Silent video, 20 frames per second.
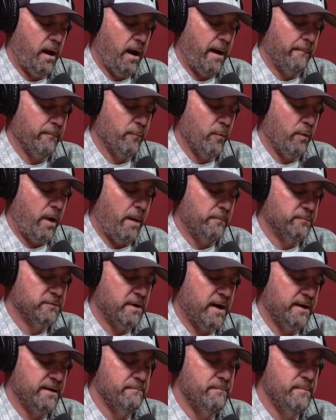I'm, I'm
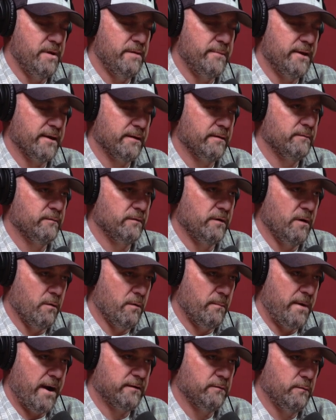trying to mimic,
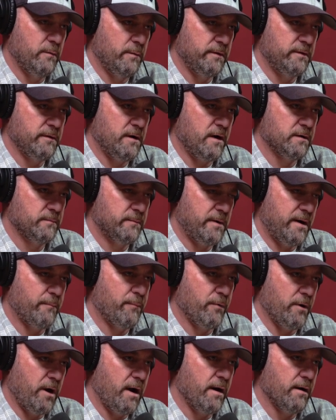going back to what we talked about
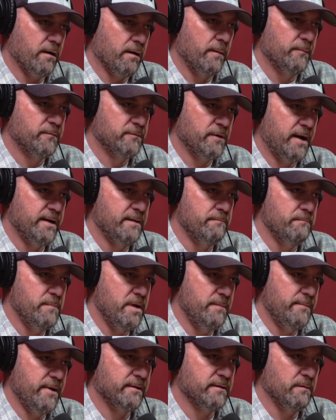prior, I'm trying to
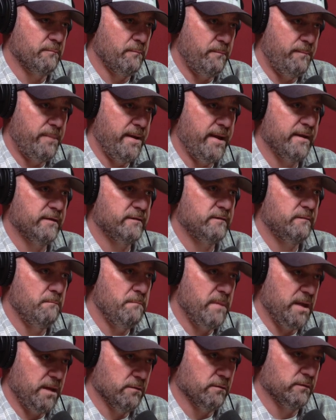mimic the biggest
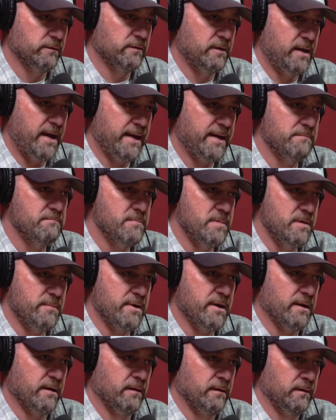meals that I can
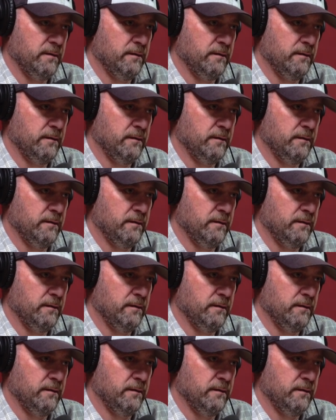mimic.